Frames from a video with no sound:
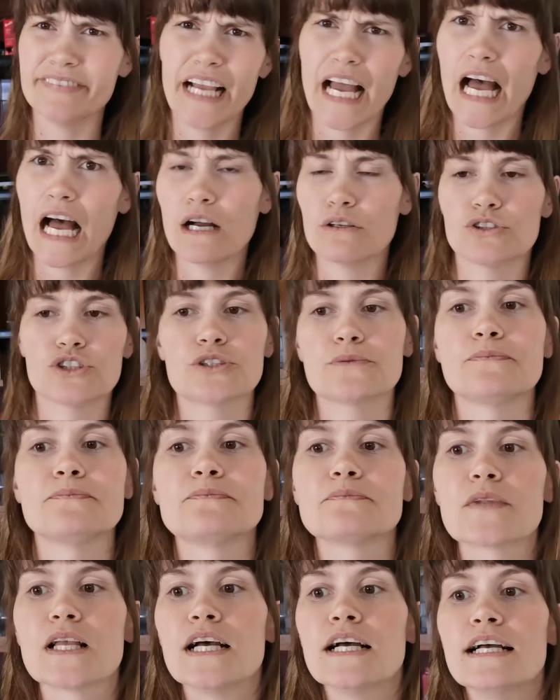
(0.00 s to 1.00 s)
Ouch.
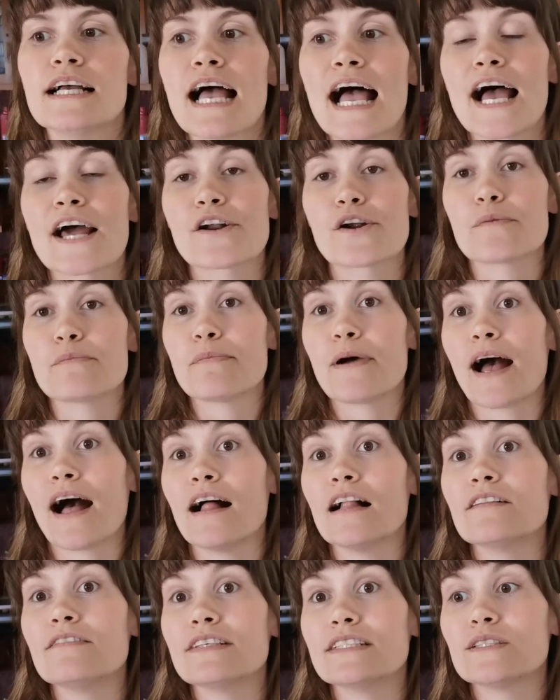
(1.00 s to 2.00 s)
And our
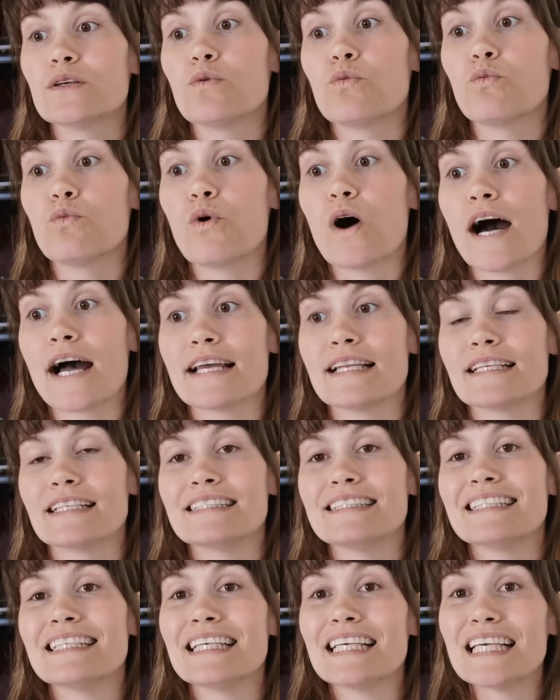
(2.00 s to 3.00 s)
pelvis
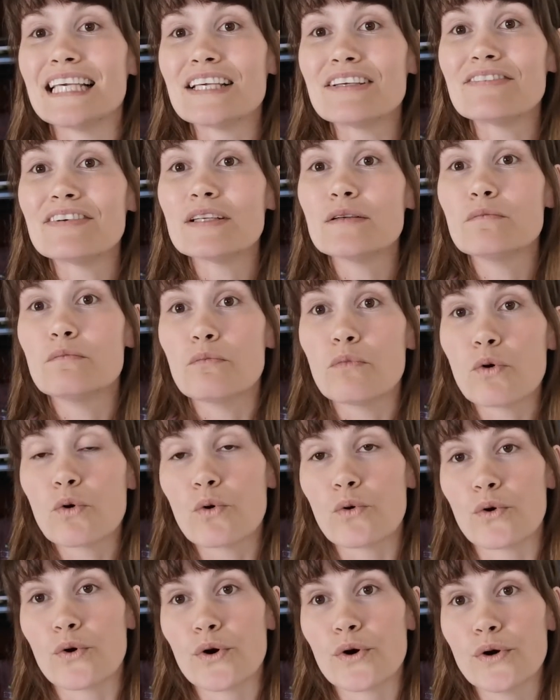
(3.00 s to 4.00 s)
widens even
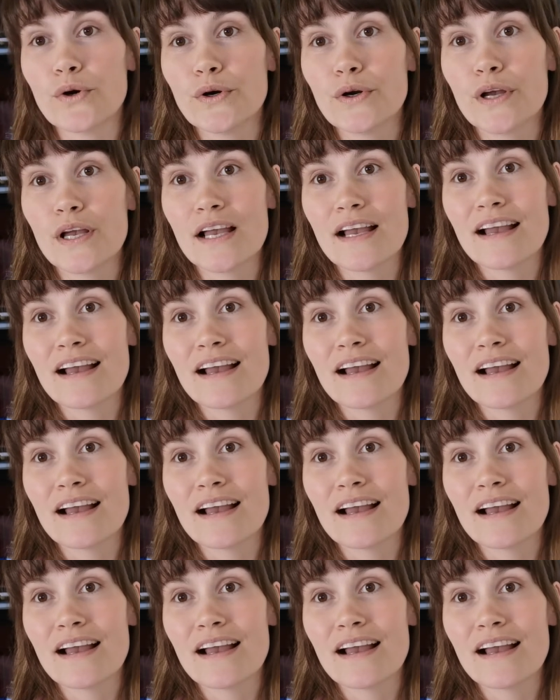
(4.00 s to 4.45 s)
more,